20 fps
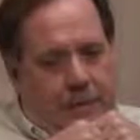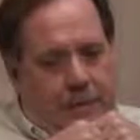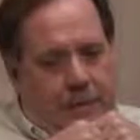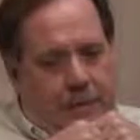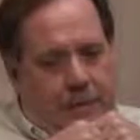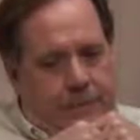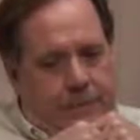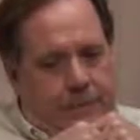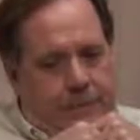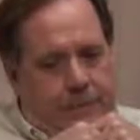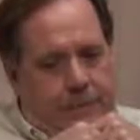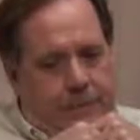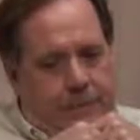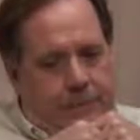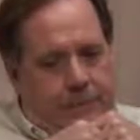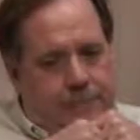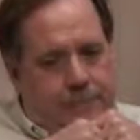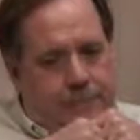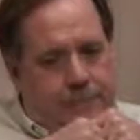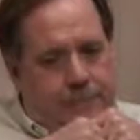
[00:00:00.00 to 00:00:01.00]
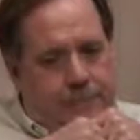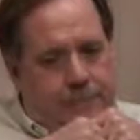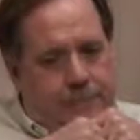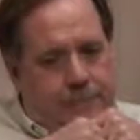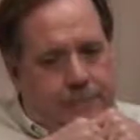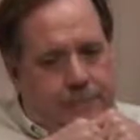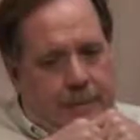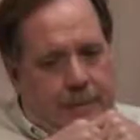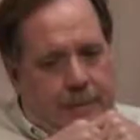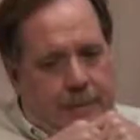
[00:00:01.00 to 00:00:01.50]
um, at
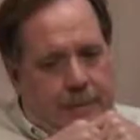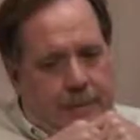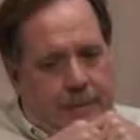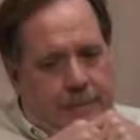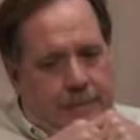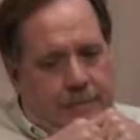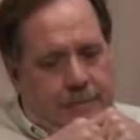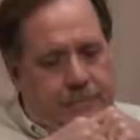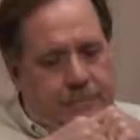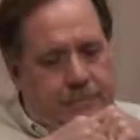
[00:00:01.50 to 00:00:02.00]
the end of,